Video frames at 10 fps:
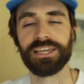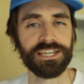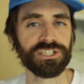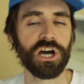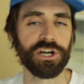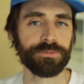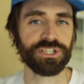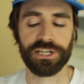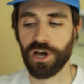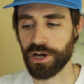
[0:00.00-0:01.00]
is
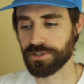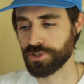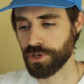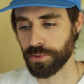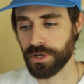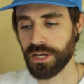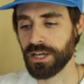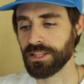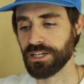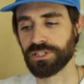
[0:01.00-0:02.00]
100% cotton. So
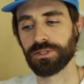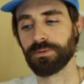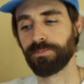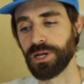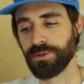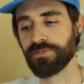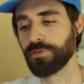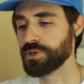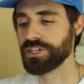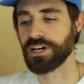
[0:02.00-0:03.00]
this premium
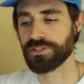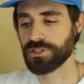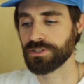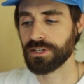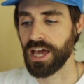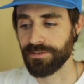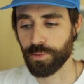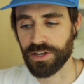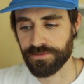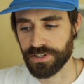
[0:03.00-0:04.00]
14-ounce
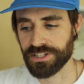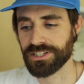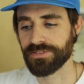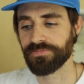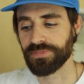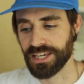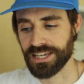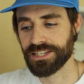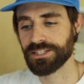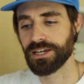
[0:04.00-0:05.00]
heavyweight fleece
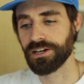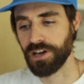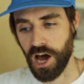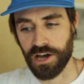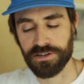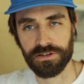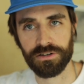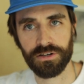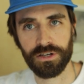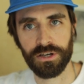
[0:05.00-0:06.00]
is cotton.
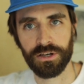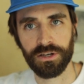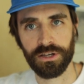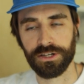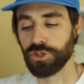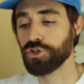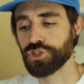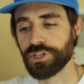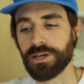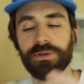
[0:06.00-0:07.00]

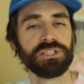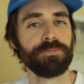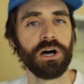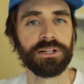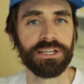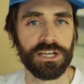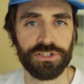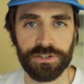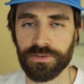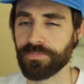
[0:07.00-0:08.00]
Usually it means
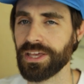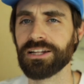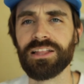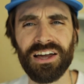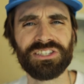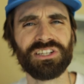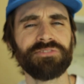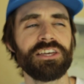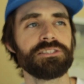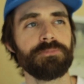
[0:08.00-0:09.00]
polyester. And a lot of stuff
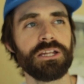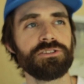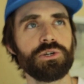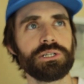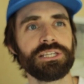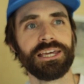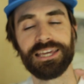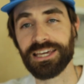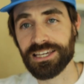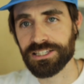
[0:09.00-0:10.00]
that's made in the USA
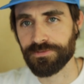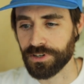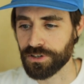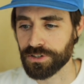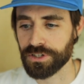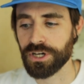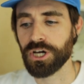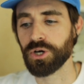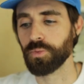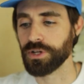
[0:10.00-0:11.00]
is filled
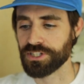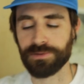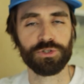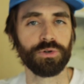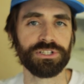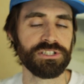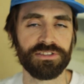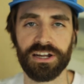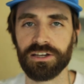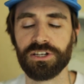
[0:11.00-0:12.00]
with some sort of
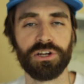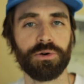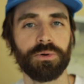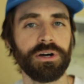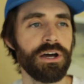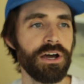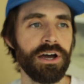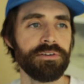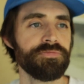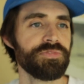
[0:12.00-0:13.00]
synthetic.
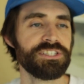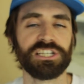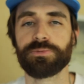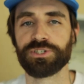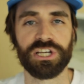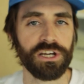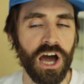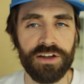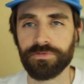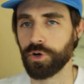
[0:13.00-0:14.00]
60%
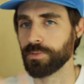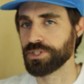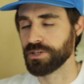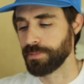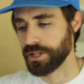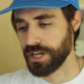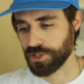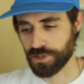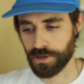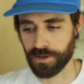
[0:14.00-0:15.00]
cotton, 40%
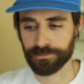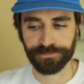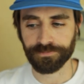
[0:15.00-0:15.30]
polyester.